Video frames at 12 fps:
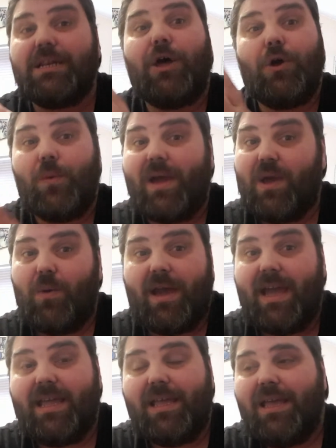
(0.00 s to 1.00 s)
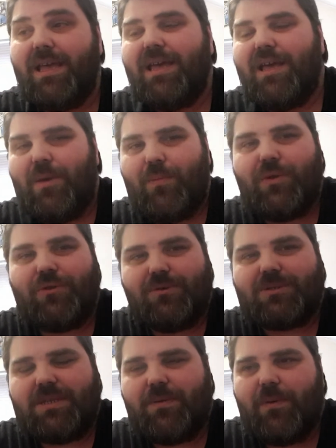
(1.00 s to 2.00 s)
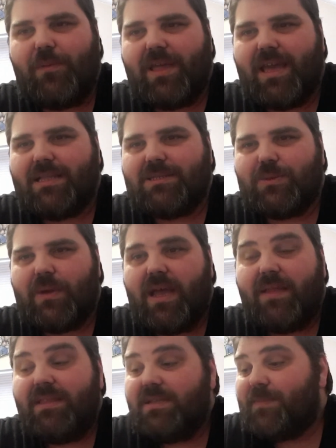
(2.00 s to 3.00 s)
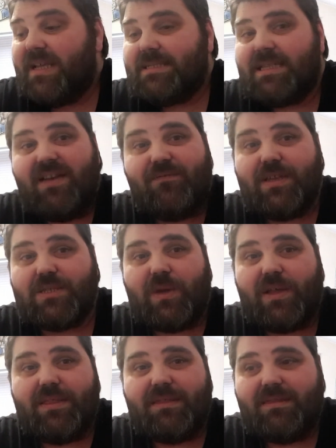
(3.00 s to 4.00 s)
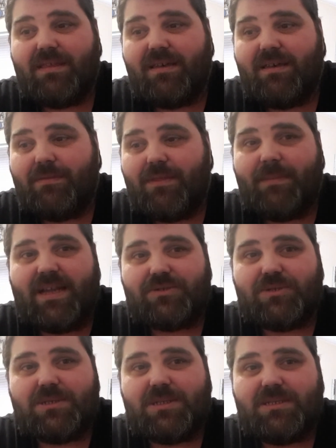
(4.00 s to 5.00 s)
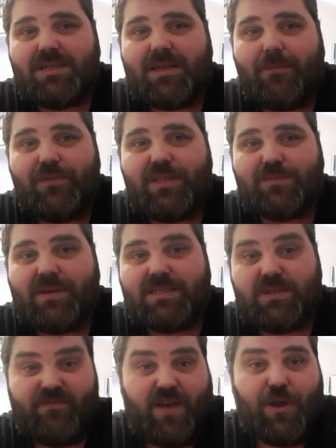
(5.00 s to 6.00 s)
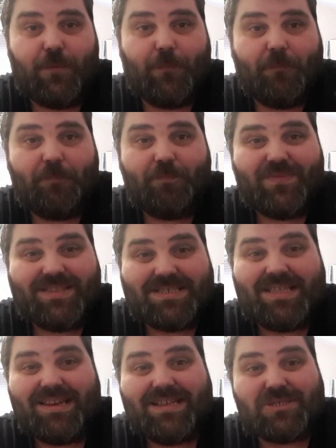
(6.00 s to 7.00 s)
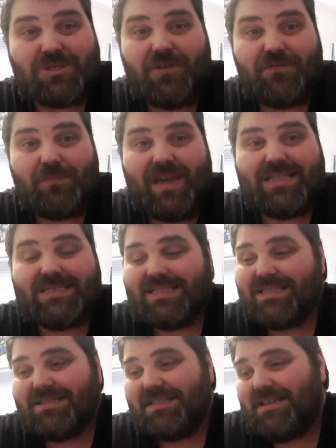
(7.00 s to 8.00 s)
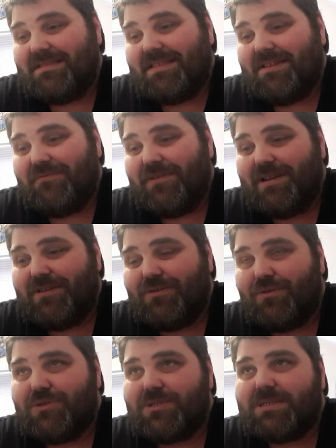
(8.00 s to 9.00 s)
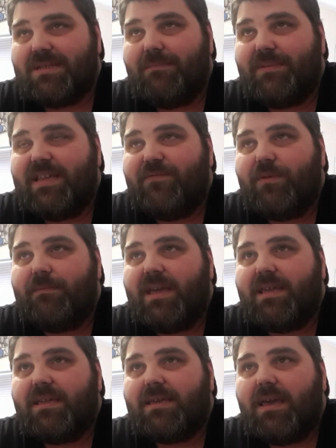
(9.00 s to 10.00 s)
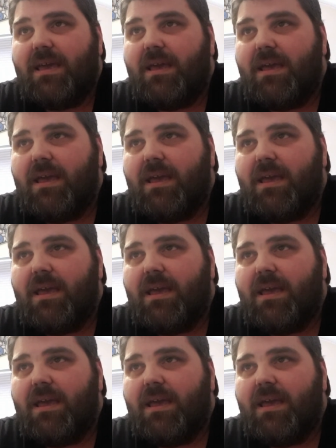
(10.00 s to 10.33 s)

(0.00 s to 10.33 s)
It's a long way away, but you'll see when we get to it. And these beds are lovely as well. The mattresses that come with these beds are foam, so they're like soft beds. I think they're really gorgeous. And I believe we make